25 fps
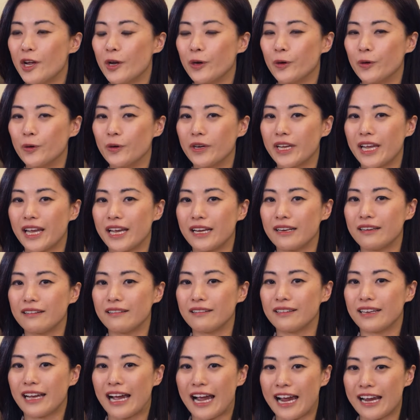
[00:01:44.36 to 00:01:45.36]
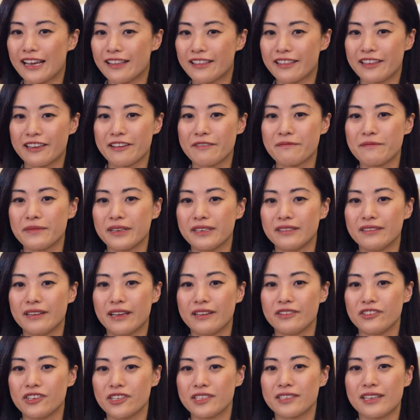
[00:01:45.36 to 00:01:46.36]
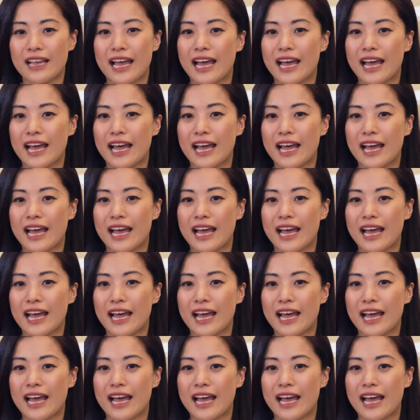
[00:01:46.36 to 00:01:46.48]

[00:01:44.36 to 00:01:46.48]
who can guide them and just